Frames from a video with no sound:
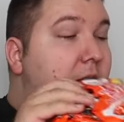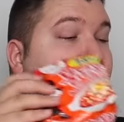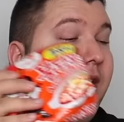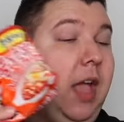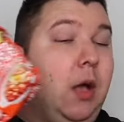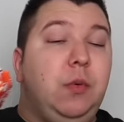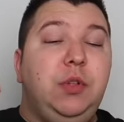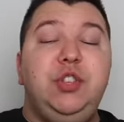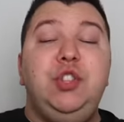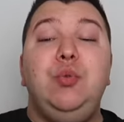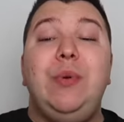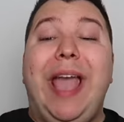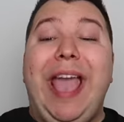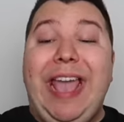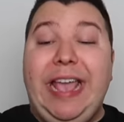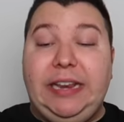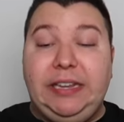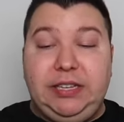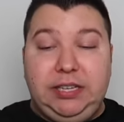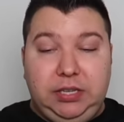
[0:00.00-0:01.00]
Yeah, we'll do
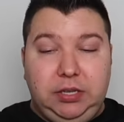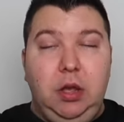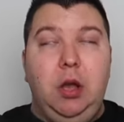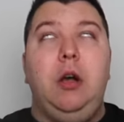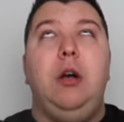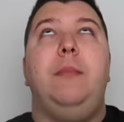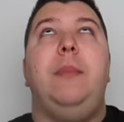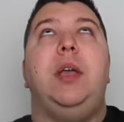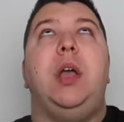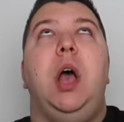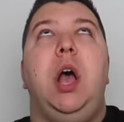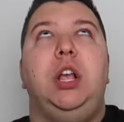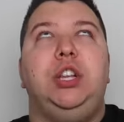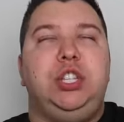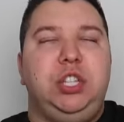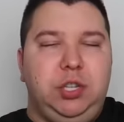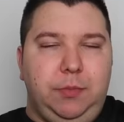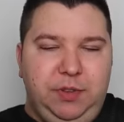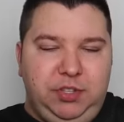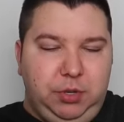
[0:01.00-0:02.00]
8. Oh my gosh,
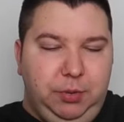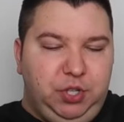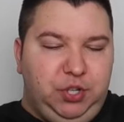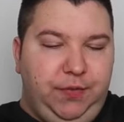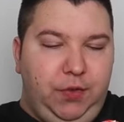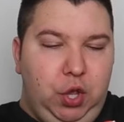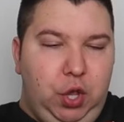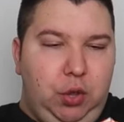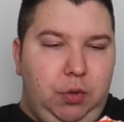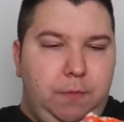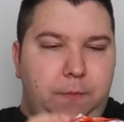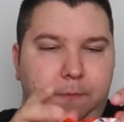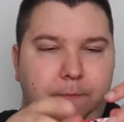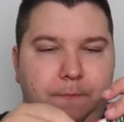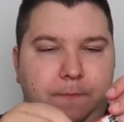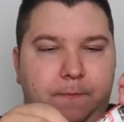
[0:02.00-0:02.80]
there's gonna be so much food.